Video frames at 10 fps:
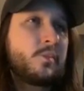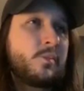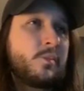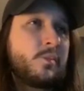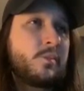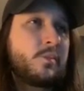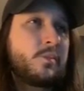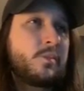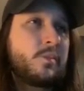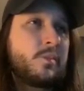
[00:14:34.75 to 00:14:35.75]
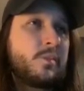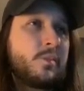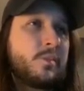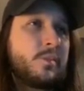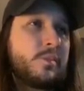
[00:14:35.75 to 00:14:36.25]

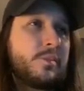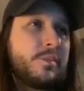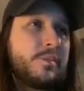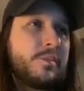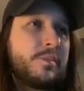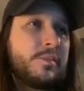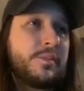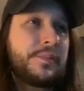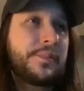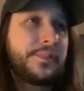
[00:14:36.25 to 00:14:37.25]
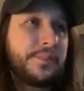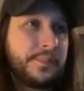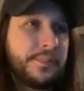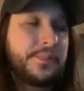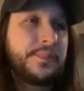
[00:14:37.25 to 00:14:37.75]

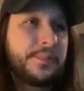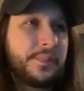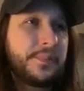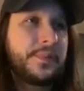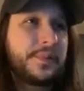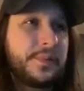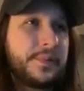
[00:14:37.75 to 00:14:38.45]
No words are spoken by the person on screen.